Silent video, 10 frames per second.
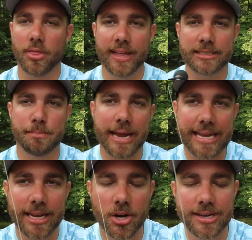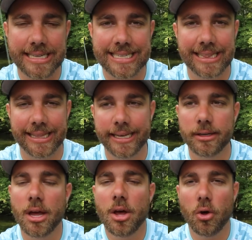This bait here does a
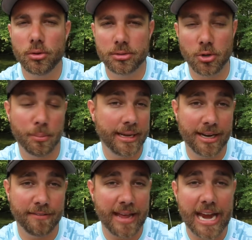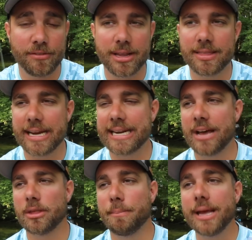lit bit of everything. Now,
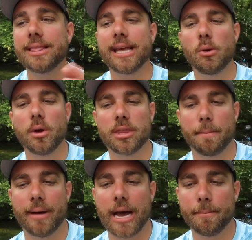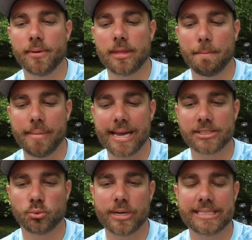the big thing with the popper, the
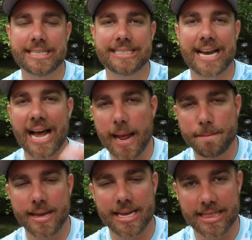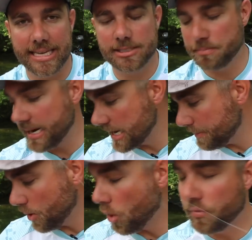biggest reasons that I pick this bait
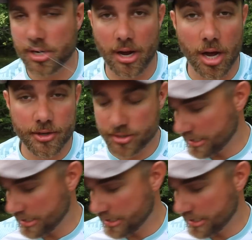up over other